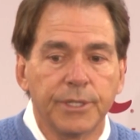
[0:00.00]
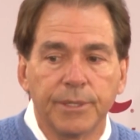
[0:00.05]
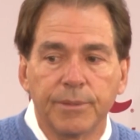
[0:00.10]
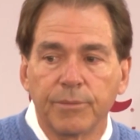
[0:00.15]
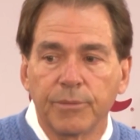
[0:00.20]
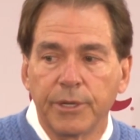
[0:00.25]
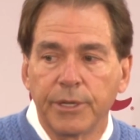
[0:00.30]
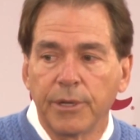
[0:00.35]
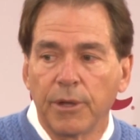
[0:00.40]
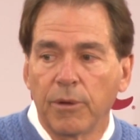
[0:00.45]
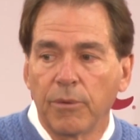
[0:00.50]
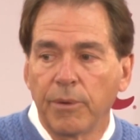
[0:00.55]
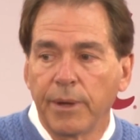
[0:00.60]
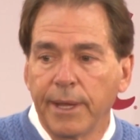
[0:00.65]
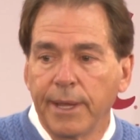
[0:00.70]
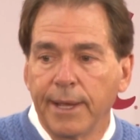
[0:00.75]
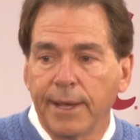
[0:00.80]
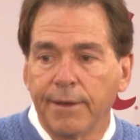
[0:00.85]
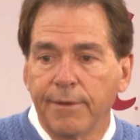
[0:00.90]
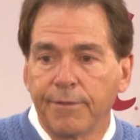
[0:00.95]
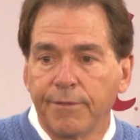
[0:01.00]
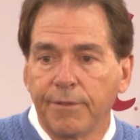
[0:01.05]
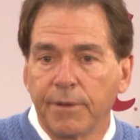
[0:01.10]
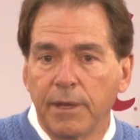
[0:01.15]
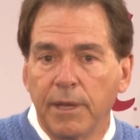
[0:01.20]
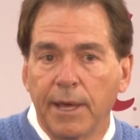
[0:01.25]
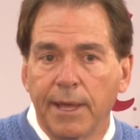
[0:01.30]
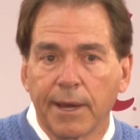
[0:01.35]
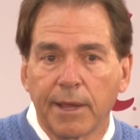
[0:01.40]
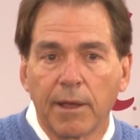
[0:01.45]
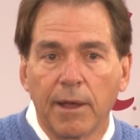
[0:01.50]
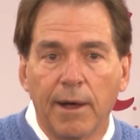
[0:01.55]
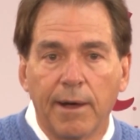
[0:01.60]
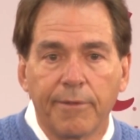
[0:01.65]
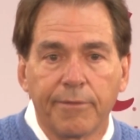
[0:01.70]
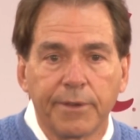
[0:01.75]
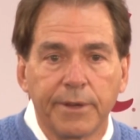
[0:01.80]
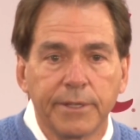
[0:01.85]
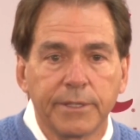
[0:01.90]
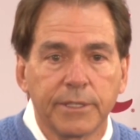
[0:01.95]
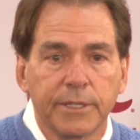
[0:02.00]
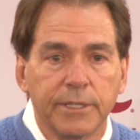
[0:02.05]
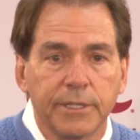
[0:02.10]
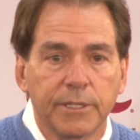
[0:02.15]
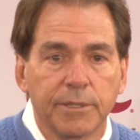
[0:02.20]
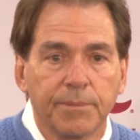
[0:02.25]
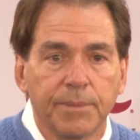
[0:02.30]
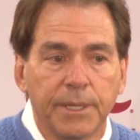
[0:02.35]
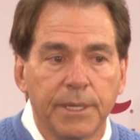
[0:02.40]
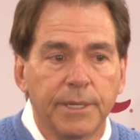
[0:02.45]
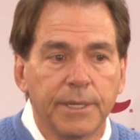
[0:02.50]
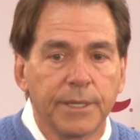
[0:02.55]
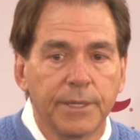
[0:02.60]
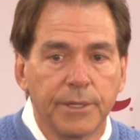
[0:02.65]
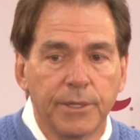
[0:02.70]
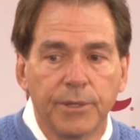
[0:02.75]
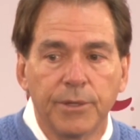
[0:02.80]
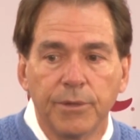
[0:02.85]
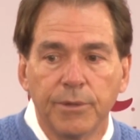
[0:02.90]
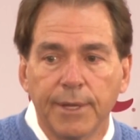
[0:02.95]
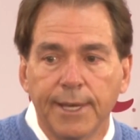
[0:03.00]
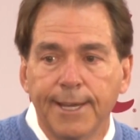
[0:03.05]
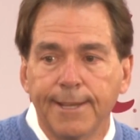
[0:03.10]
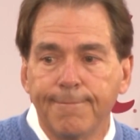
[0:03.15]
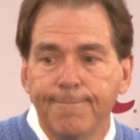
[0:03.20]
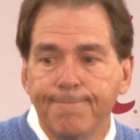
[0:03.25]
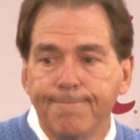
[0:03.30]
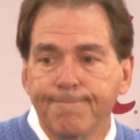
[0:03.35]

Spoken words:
and we know we have a lot of confidence in his ability to do that.